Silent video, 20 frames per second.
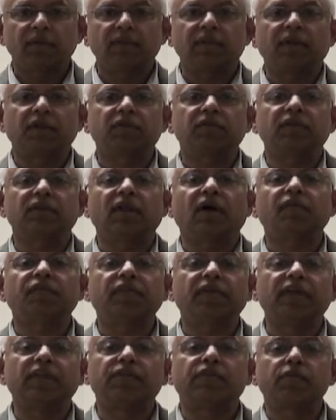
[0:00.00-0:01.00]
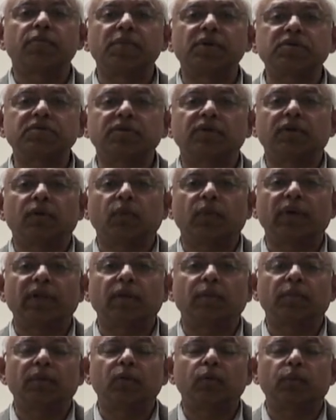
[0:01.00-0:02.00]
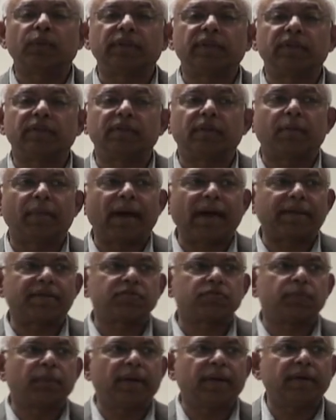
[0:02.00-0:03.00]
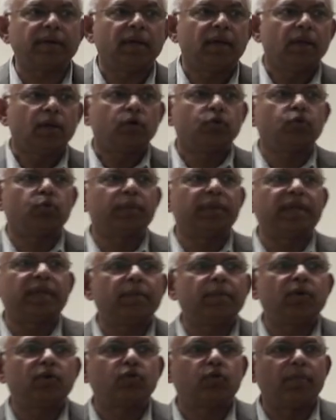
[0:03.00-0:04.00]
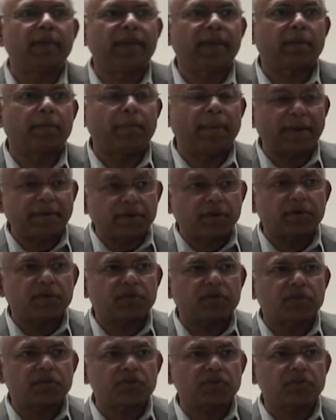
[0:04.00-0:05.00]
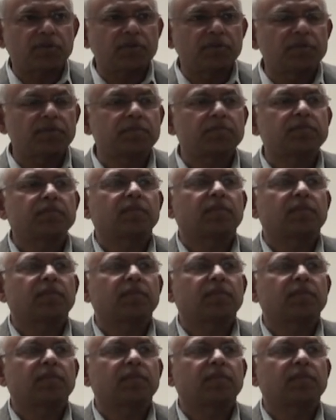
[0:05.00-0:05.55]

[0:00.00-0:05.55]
there is enough information available within the management to able to make better decisions.